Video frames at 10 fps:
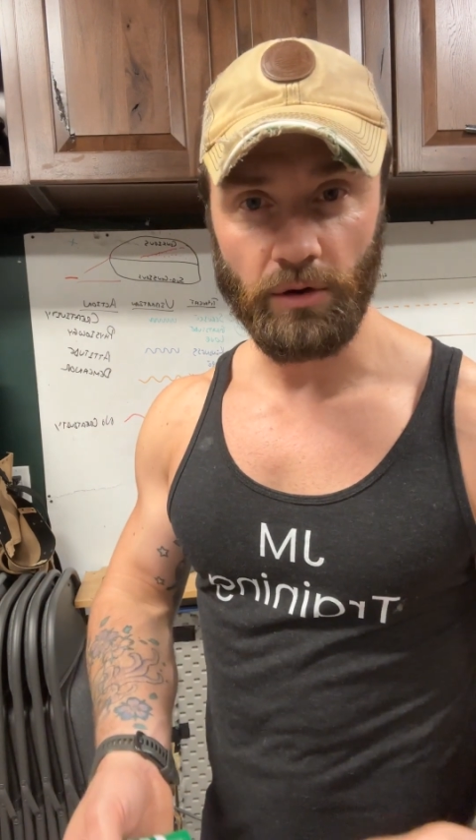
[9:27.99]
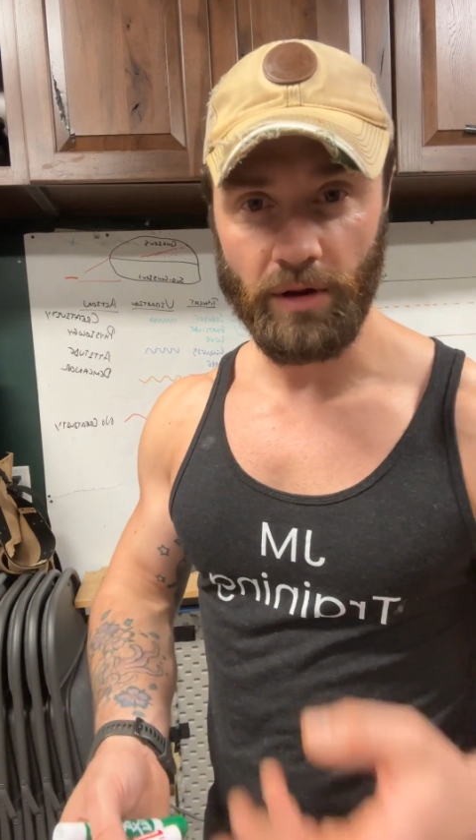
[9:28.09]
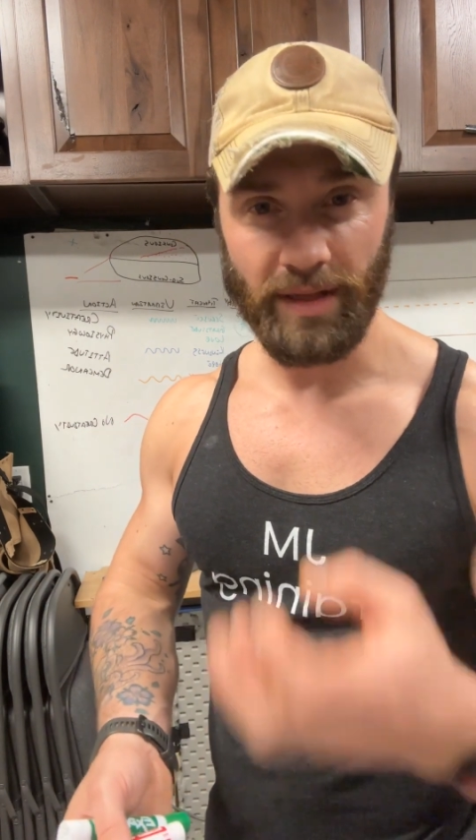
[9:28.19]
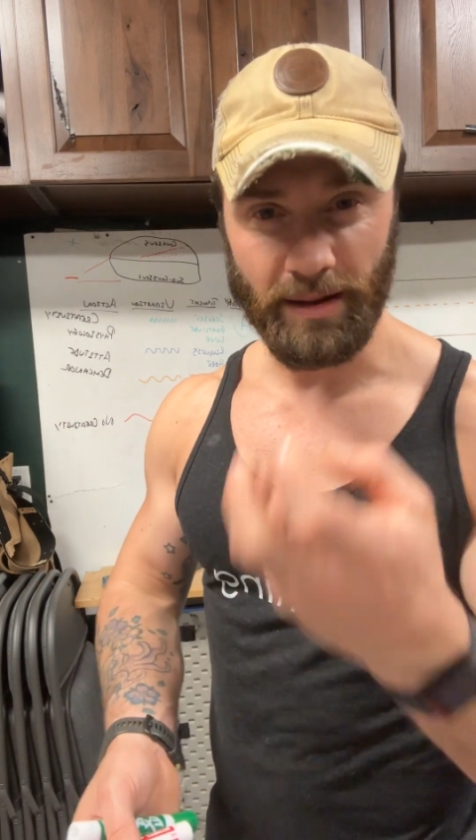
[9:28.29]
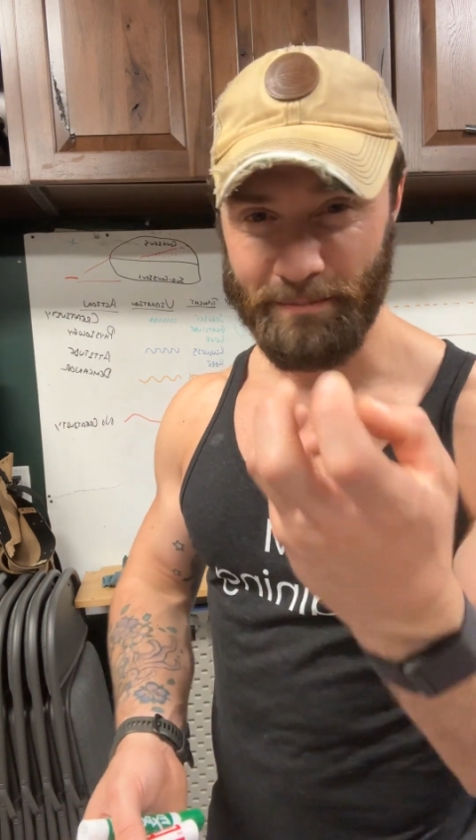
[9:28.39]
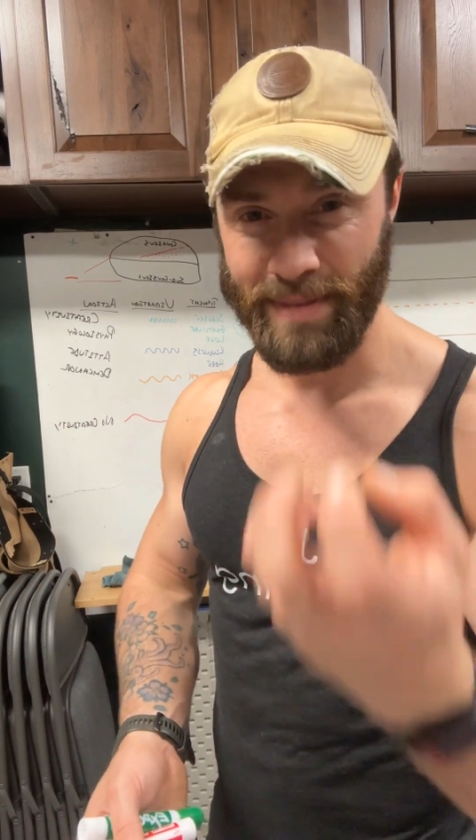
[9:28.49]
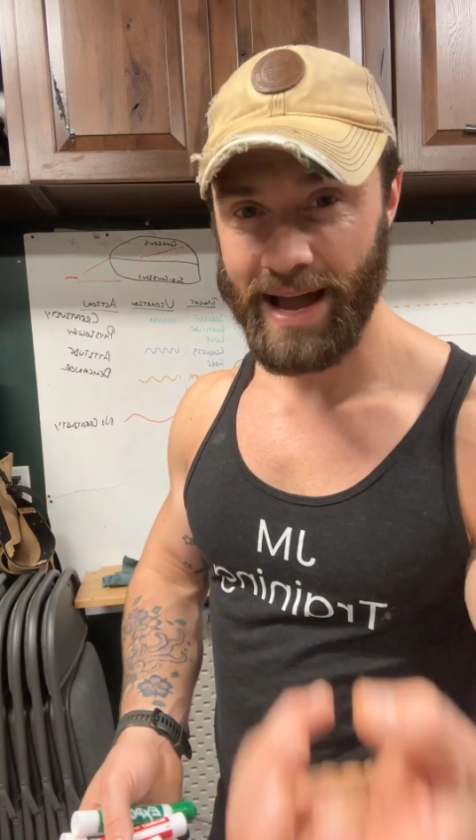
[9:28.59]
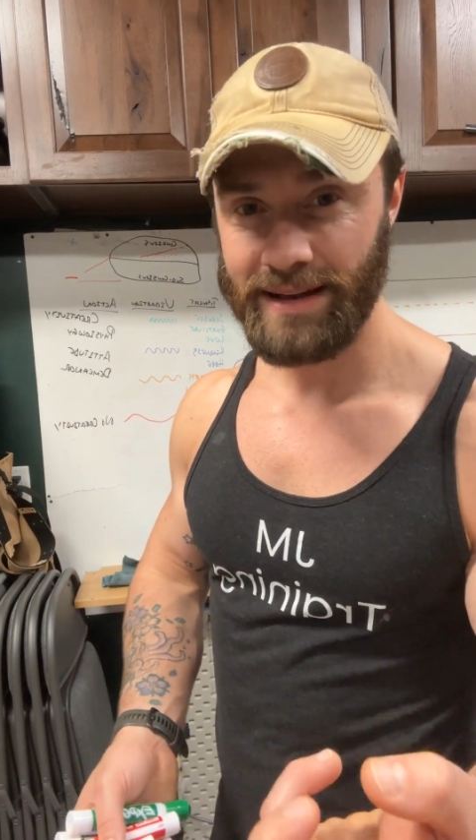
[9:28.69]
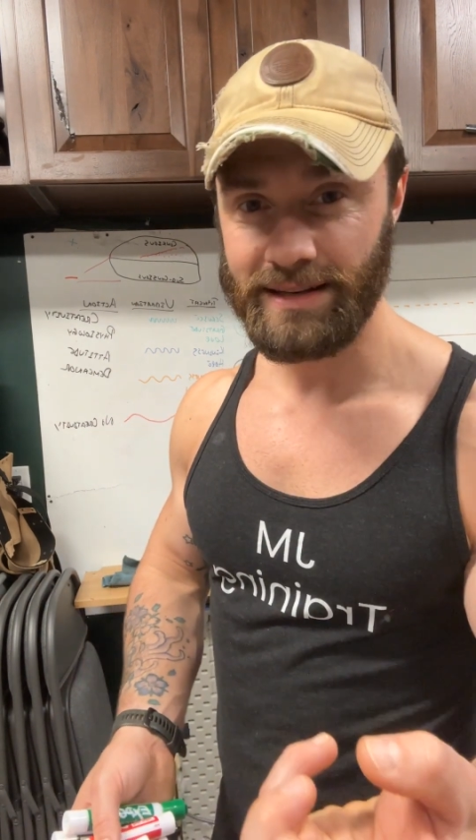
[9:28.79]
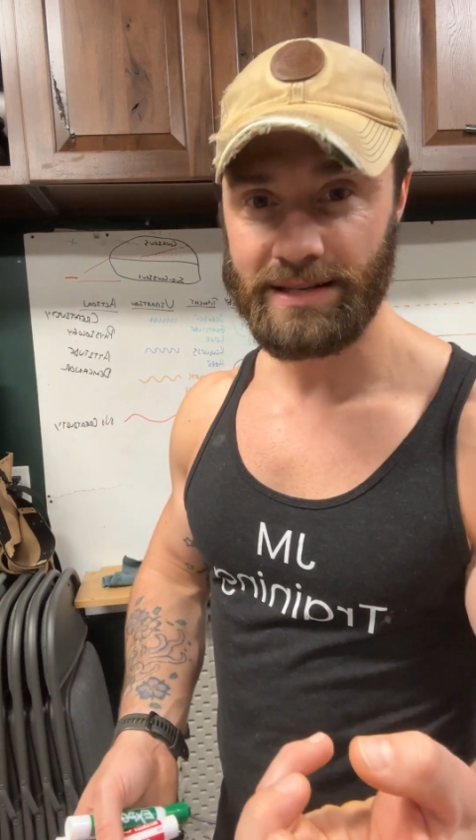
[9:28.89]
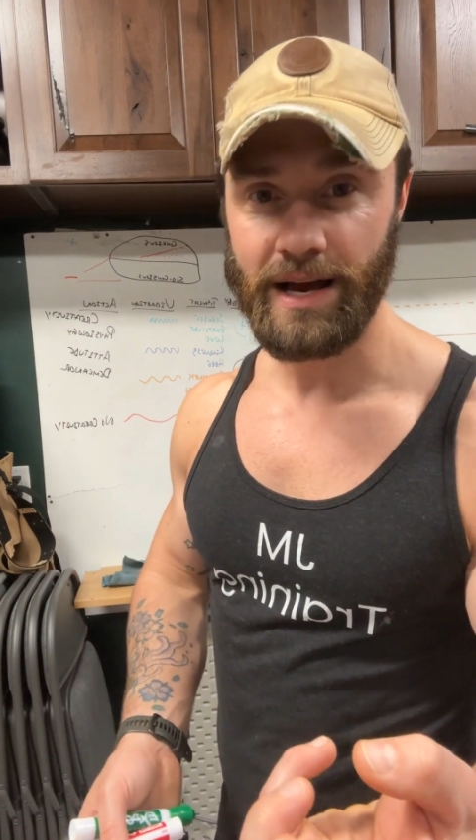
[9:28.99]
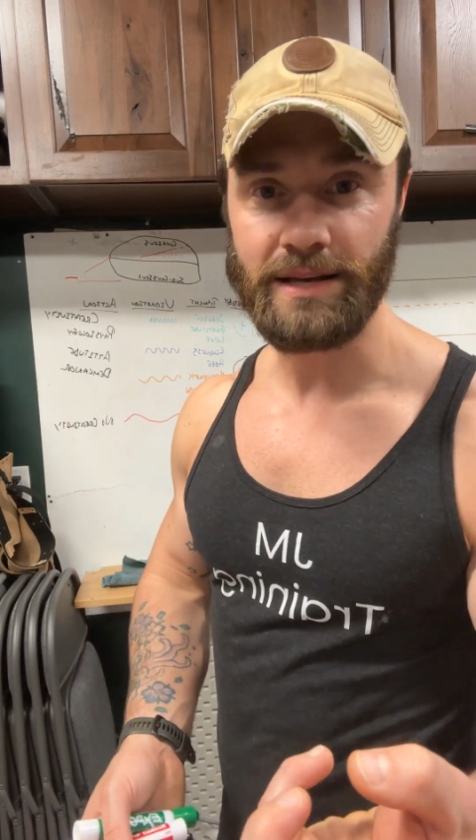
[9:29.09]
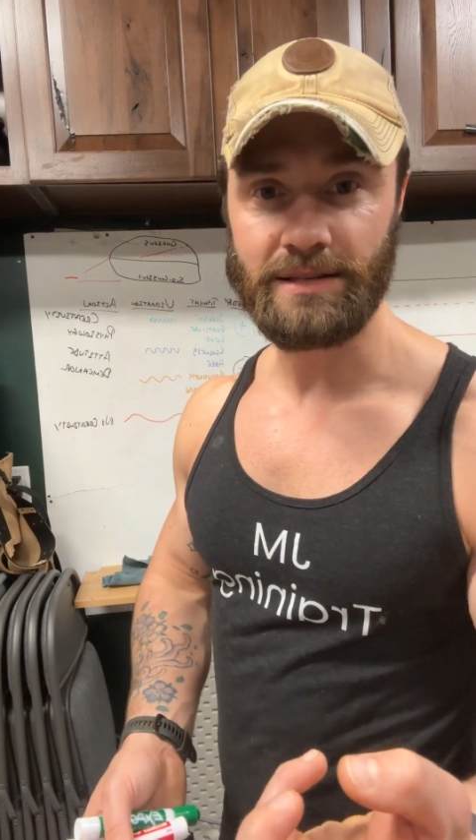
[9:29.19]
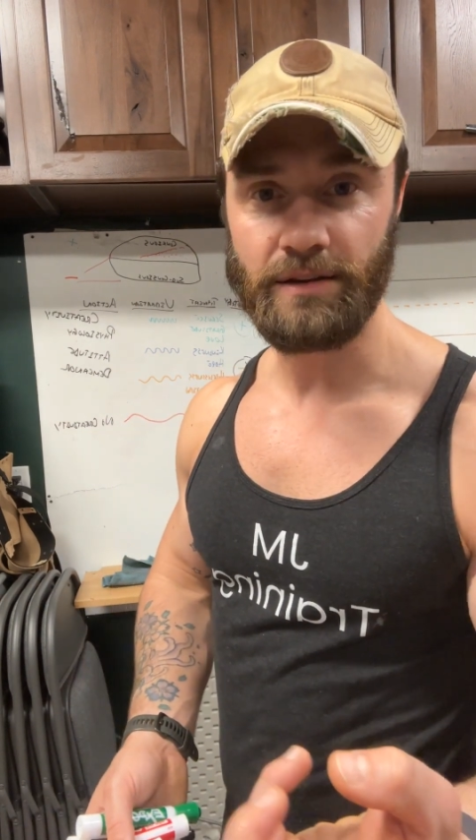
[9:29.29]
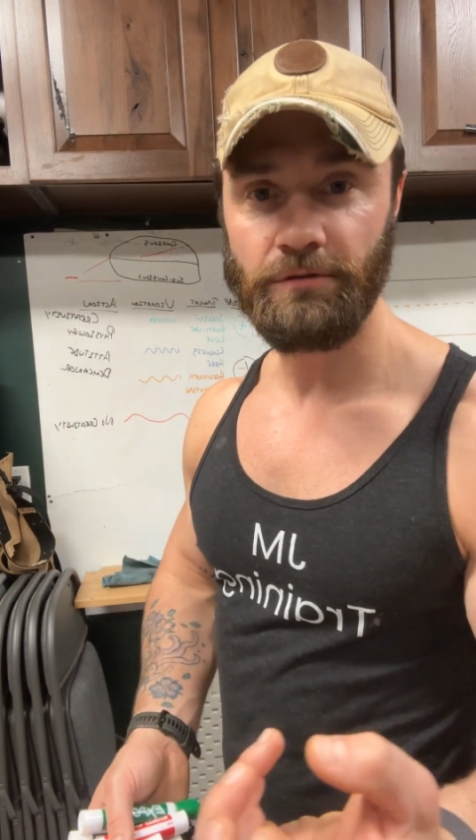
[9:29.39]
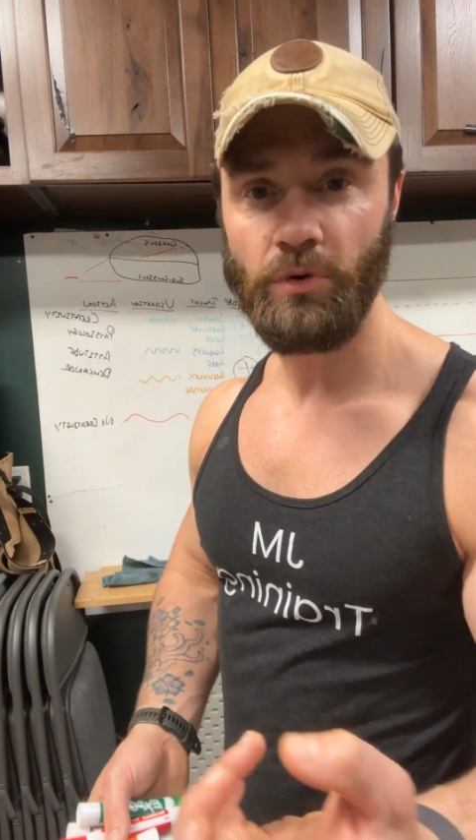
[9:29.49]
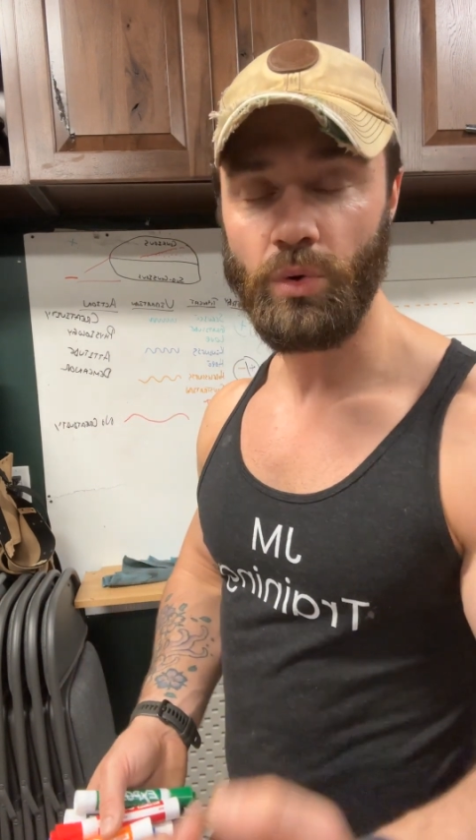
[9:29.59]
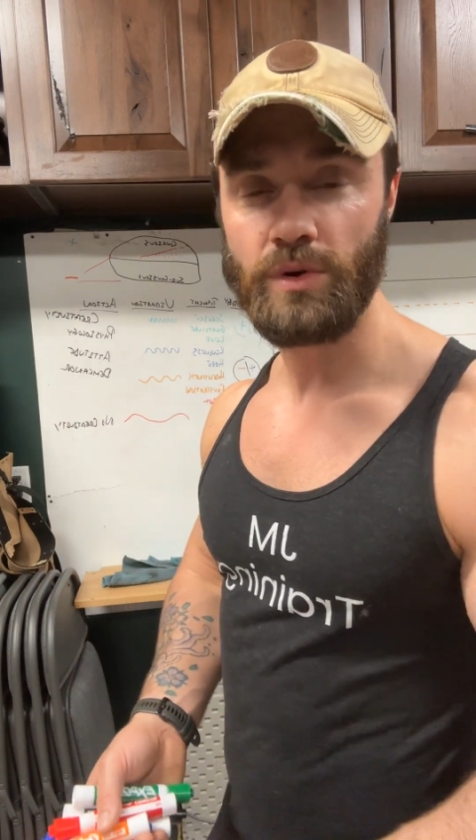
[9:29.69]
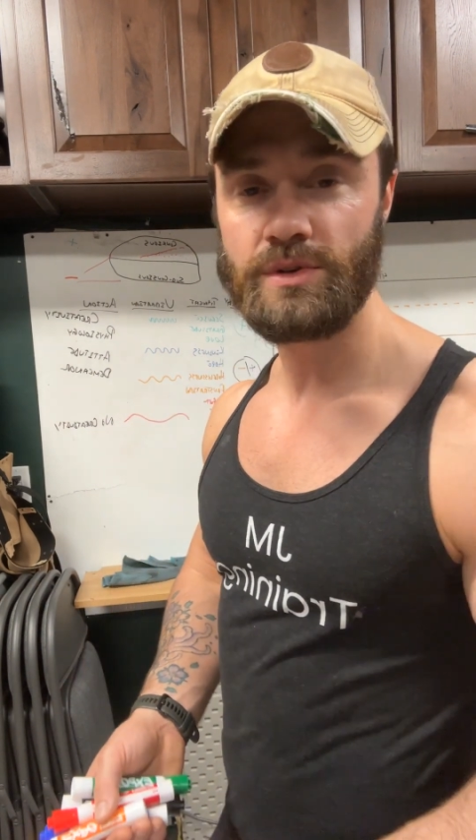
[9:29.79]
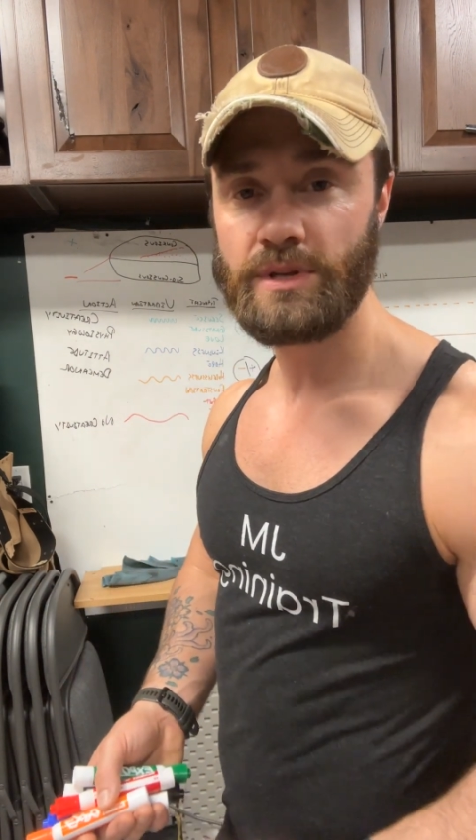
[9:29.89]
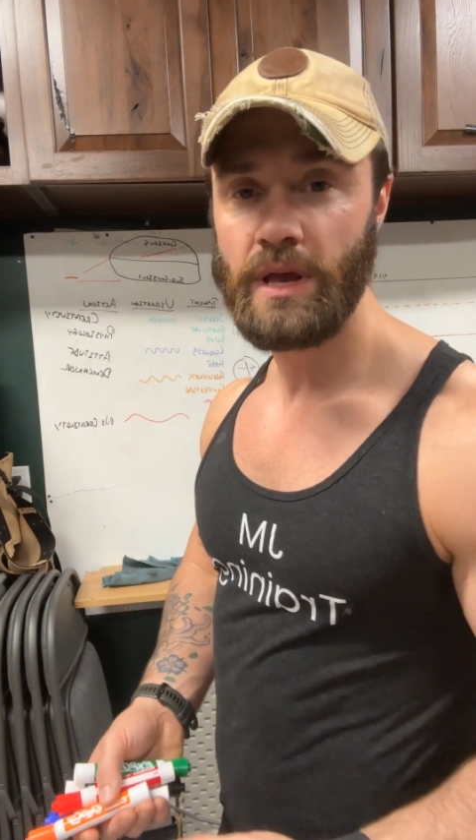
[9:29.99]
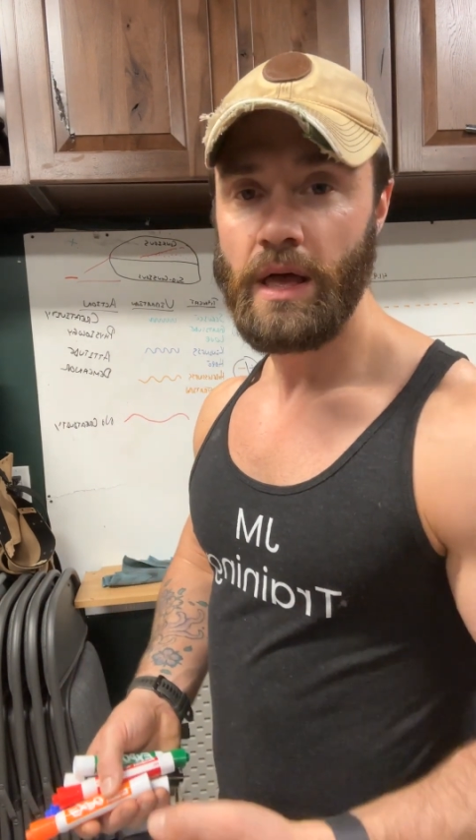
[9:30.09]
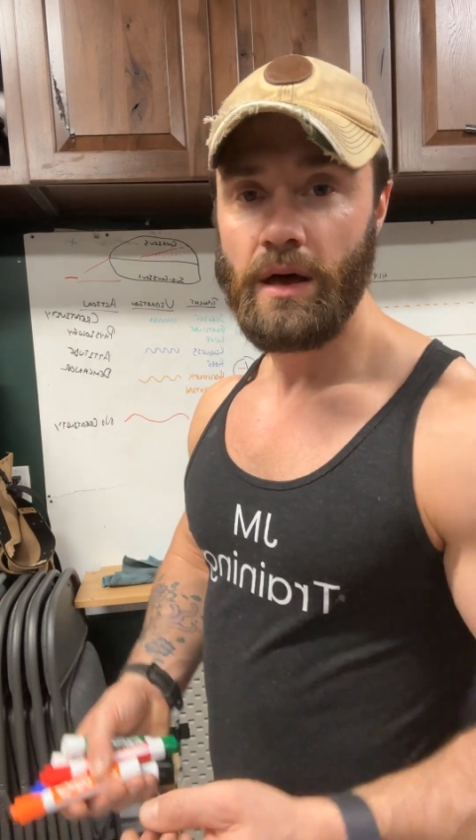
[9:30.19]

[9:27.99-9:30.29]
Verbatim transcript: or like a magnetizing force